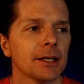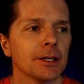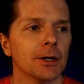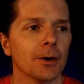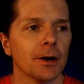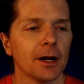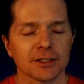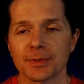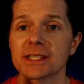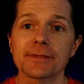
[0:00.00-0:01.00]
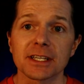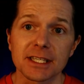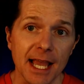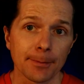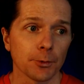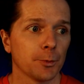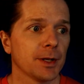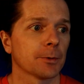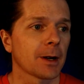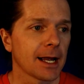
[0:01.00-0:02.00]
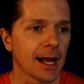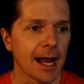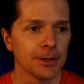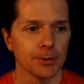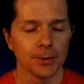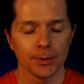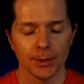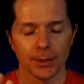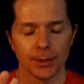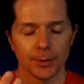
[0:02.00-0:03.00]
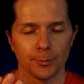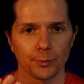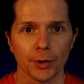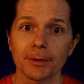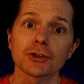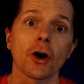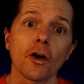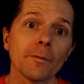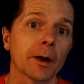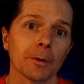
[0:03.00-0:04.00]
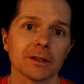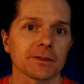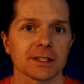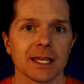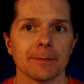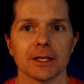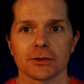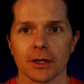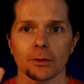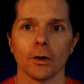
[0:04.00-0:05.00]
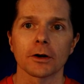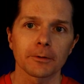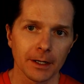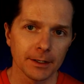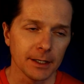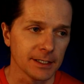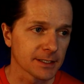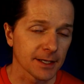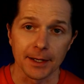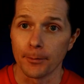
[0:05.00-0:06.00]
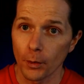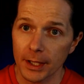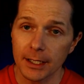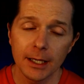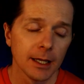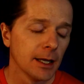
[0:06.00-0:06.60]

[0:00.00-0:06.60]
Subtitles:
you know, a specific example would be, right, I do pretty much all of my runs on the same day. So like long run is Sunday morning.